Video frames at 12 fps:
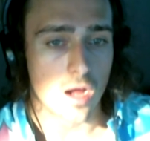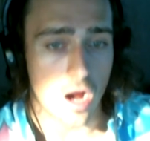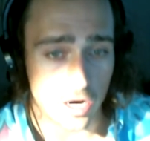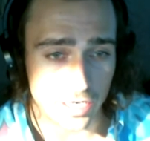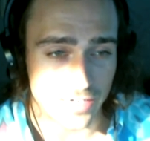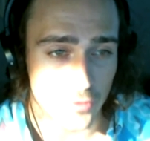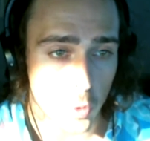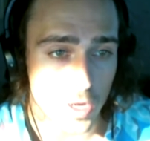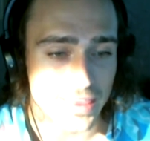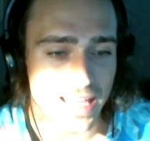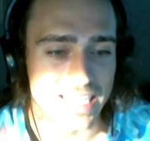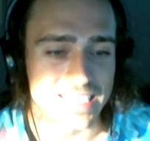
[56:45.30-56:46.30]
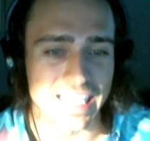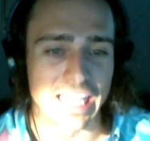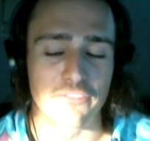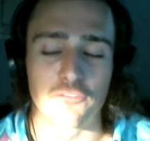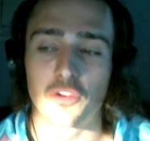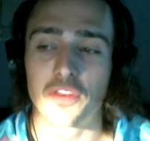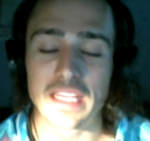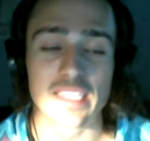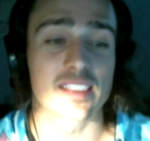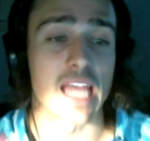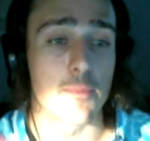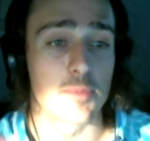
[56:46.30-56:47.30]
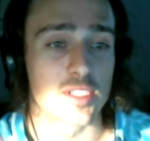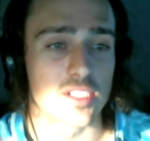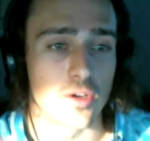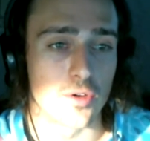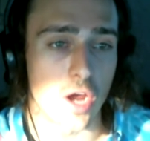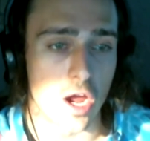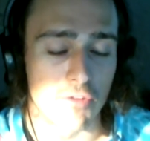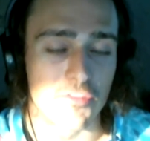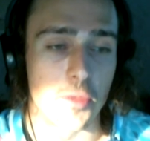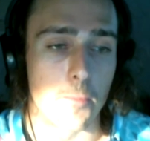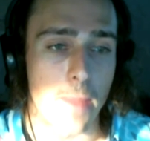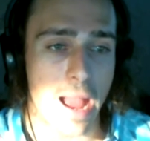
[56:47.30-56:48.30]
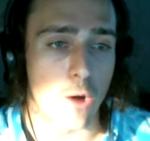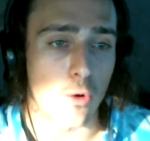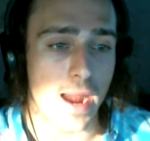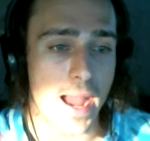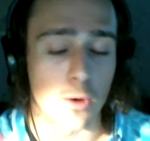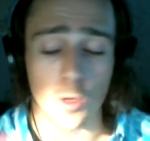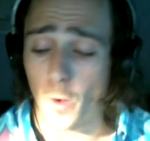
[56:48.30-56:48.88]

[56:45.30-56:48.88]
All right, everyone, that is it for this episode of the Bauer Hour.